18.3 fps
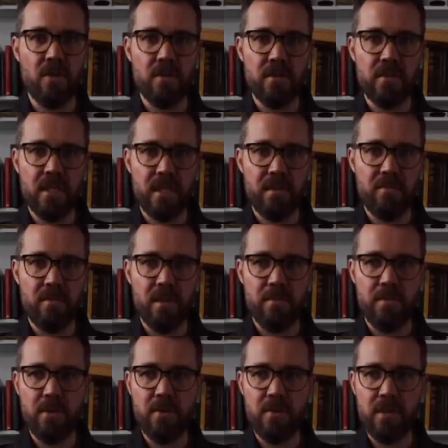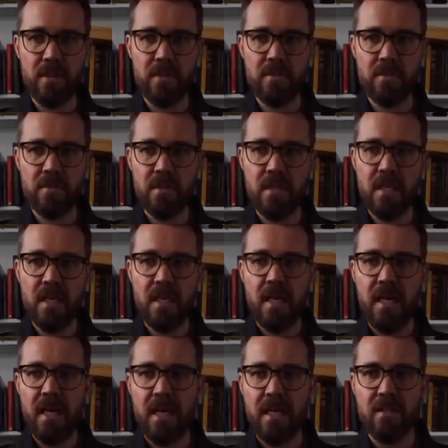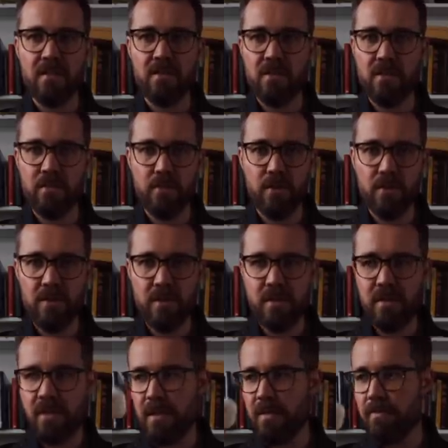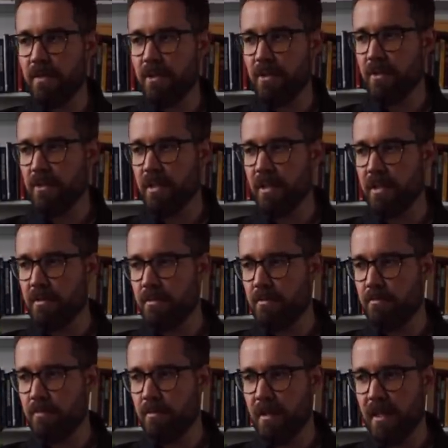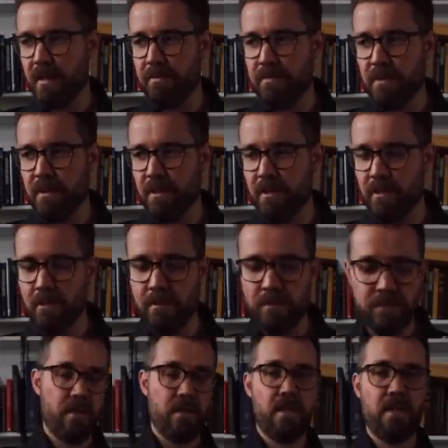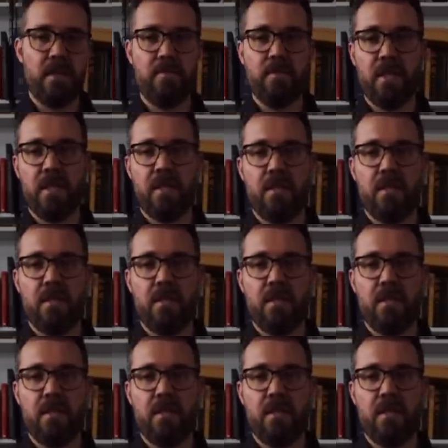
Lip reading: all the time in my pockets, and so most of the time it just gets left in here. Then we